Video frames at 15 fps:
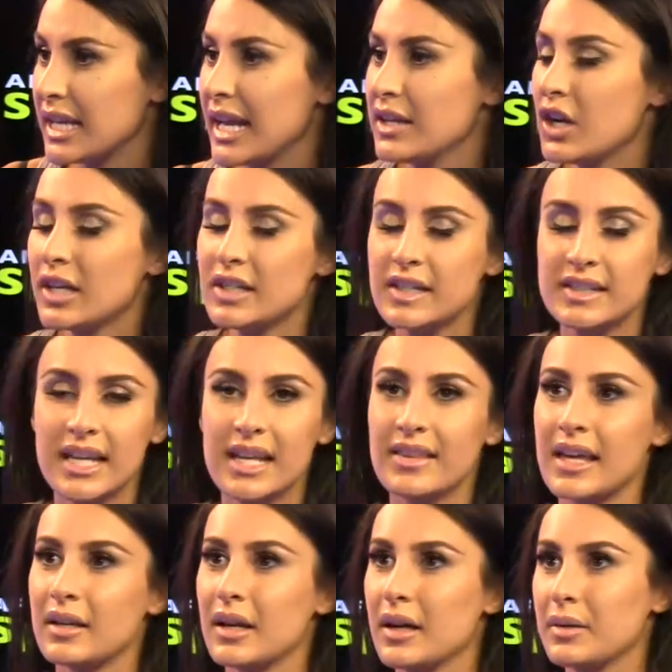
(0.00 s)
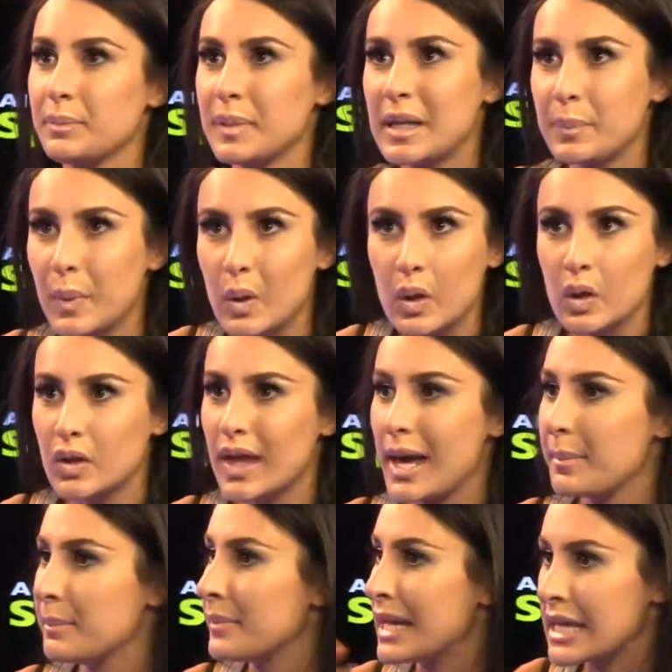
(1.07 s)
and not to say that people
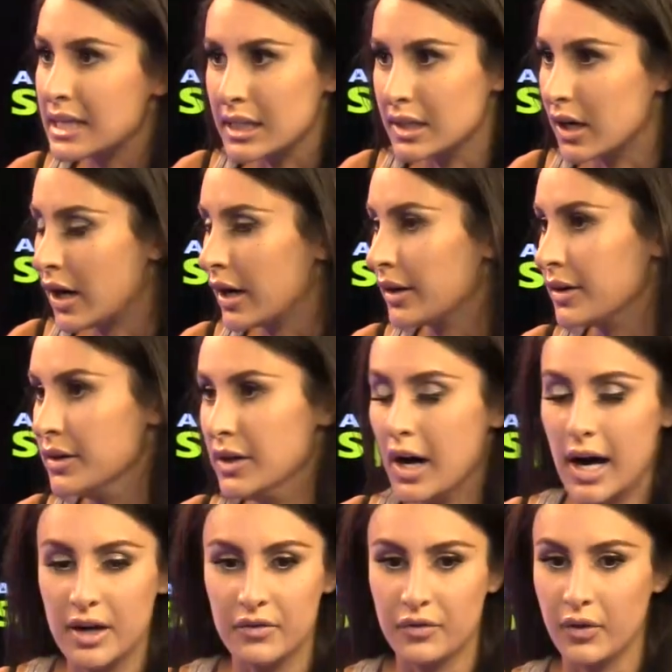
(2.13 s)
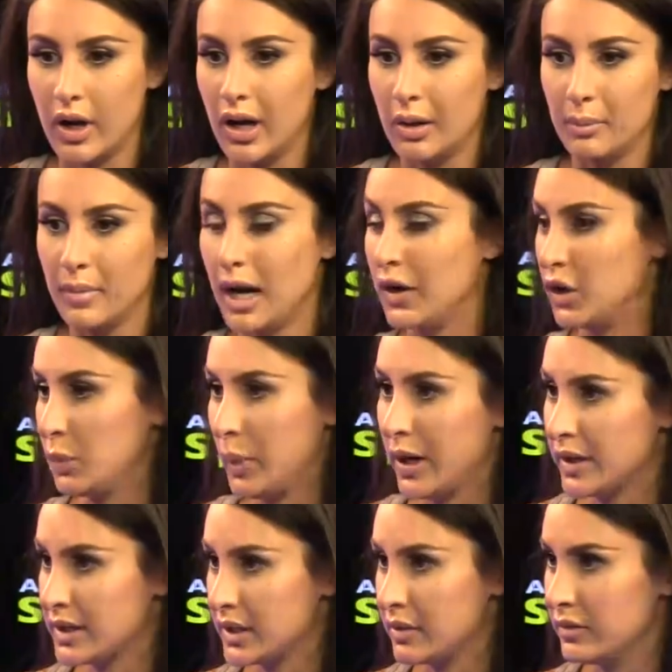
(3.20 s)
that make it are not from other
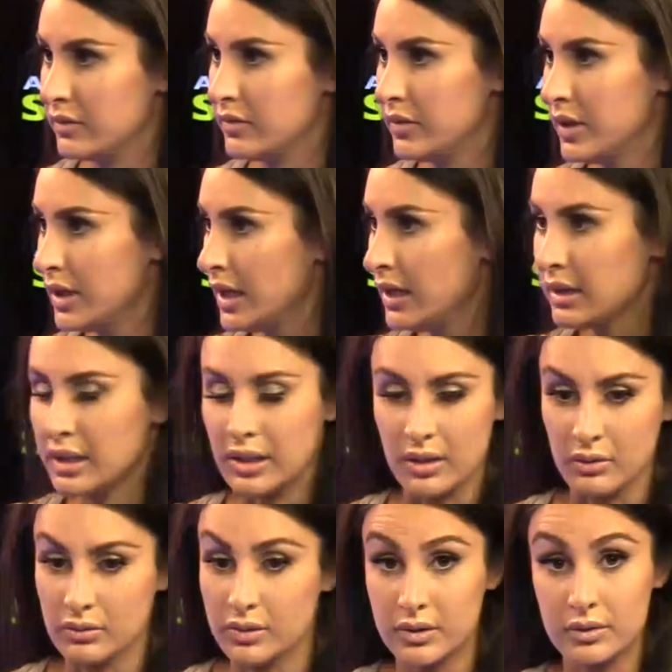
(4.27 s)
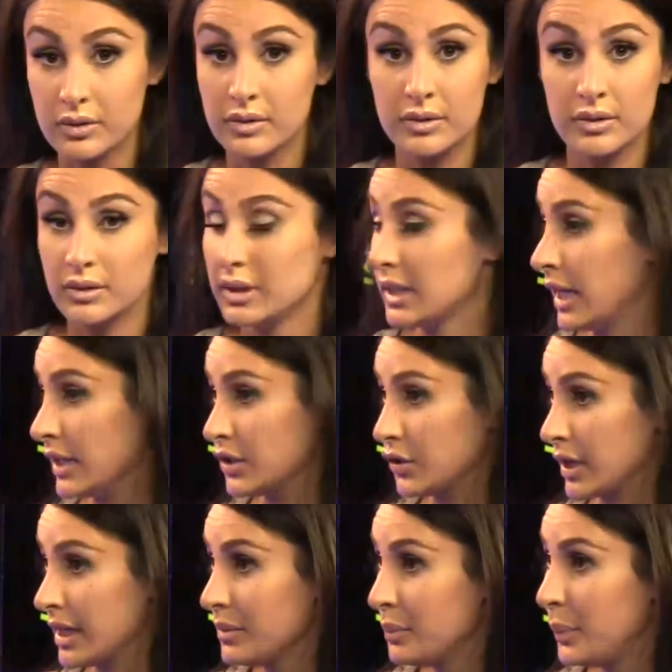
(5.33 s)
parts of, mm. you know, the
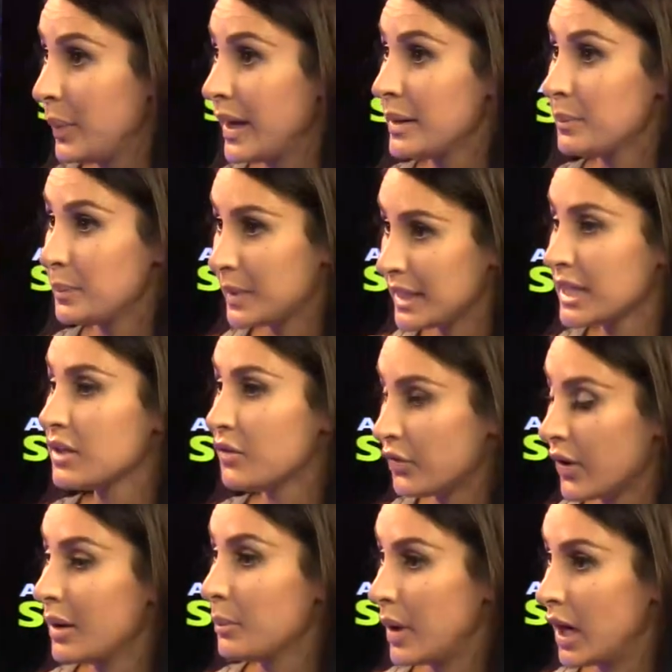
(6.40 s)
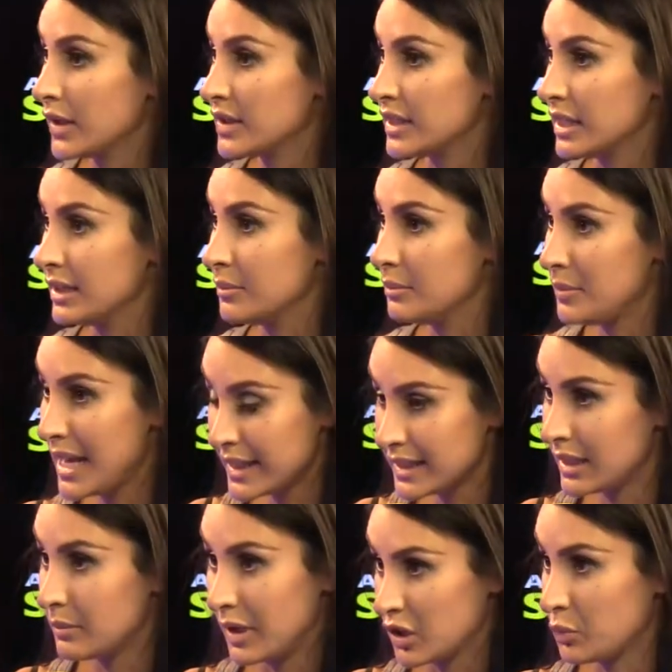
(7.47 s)
country. But being from Boston makes
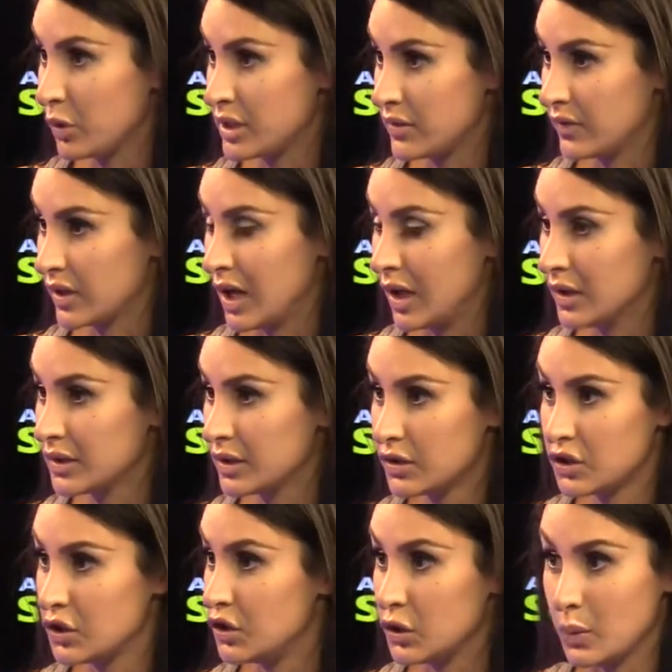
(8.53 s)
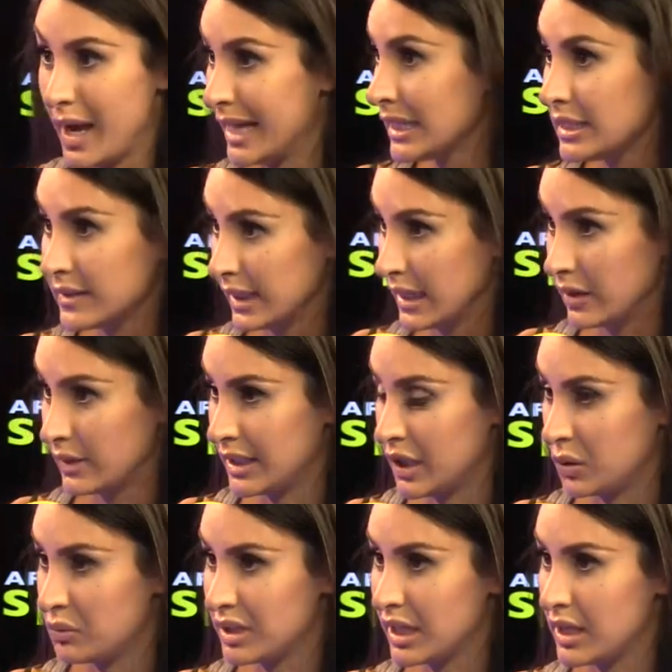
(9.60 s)
it much more difficult to do anything out
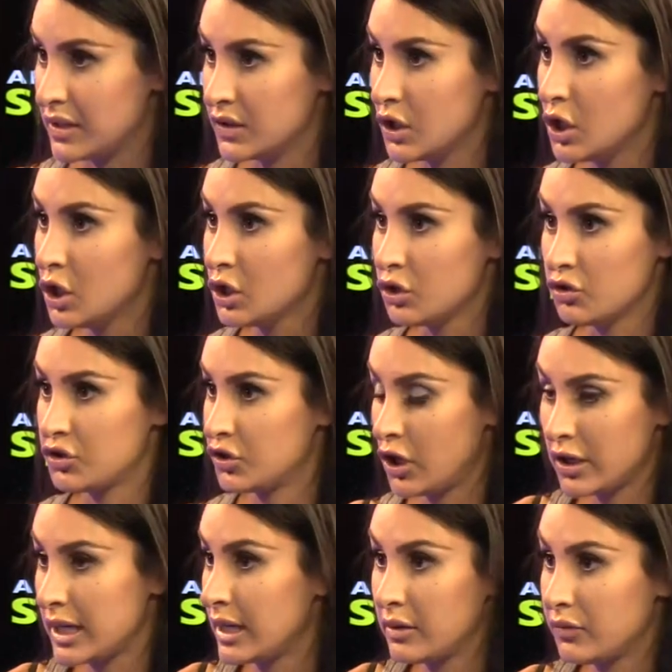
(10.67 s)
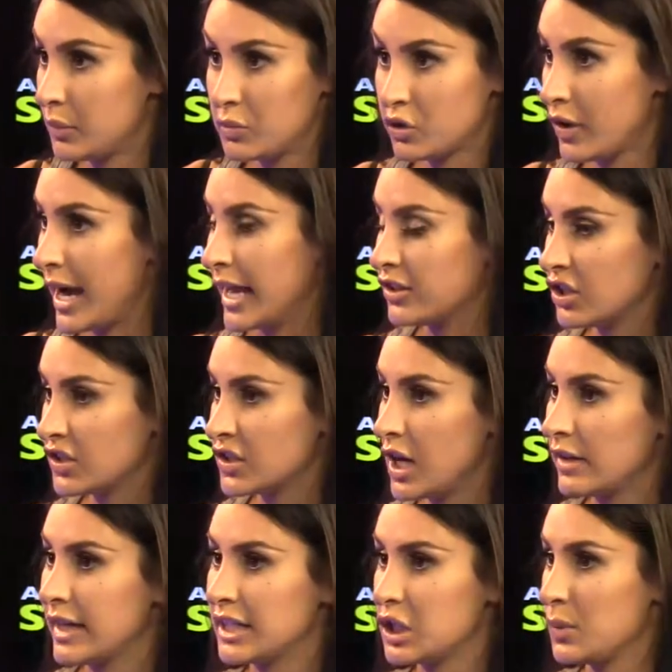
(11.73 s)
here because you're starting from scratch. It's
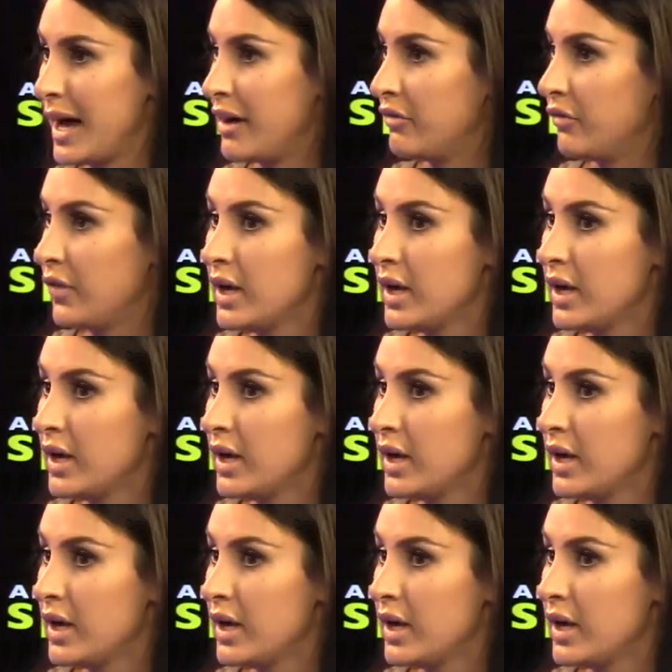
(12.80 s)
not like you have